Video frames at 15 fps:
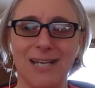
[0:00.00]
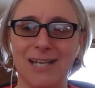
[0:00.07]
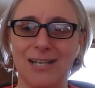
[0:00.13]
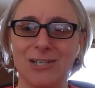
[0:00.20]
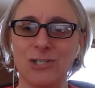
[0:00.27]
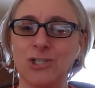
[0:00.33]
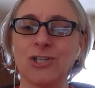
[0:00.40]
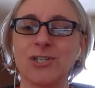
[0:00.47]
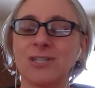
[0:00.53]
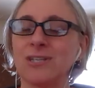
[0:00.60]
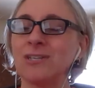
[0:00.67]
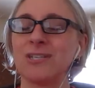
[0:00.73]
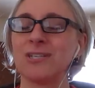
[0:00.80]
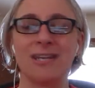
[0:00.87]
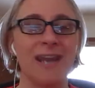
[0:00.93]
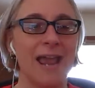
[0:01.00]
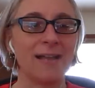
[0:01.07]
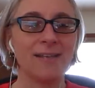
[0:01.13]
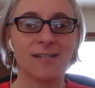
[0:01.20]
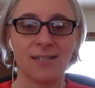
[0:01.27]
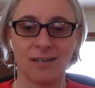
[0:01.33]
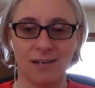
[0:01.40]
just the
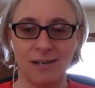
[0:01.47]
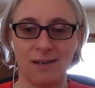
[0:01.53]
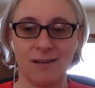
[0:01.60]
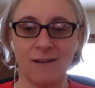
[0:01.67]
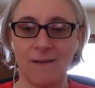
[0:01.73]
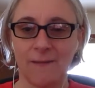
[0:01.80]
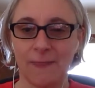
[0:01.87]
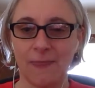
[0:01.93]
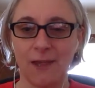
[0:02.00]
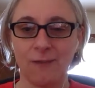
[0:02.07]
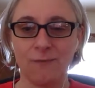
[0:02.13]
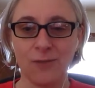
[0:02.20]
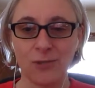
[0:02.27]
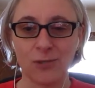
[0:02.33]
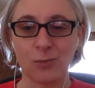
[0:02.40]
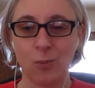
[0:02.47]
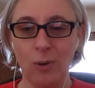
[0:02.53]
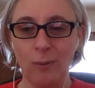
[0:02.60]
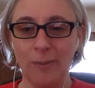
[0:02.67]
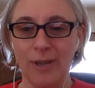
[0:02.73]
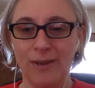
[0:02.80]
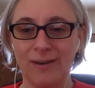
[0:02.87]
tenacity of this
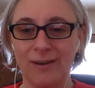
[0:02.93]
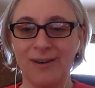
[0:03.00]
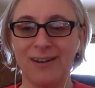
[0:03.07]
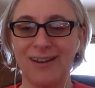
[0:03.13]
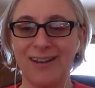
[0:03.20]
woman.